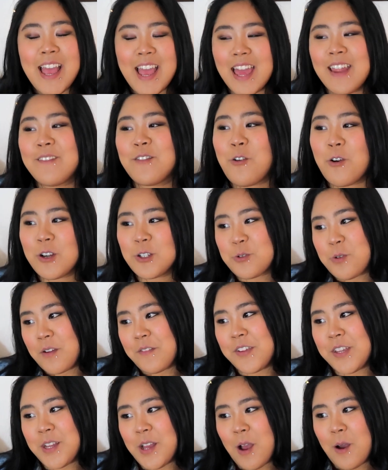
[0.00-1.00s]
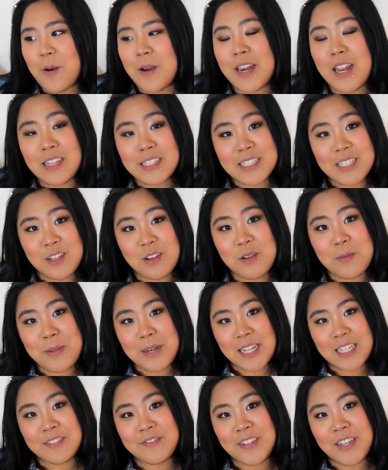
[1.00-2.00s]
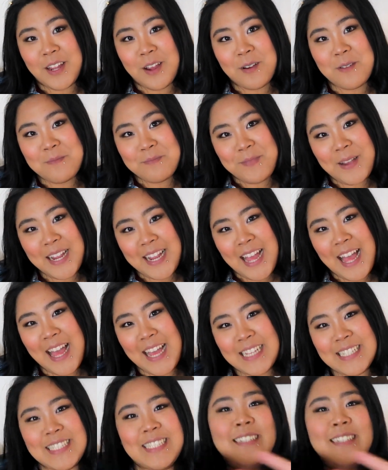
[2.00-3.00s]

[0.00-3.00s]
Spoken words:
And of course, wherever you go, and I'll see you in my next video. Bye guys.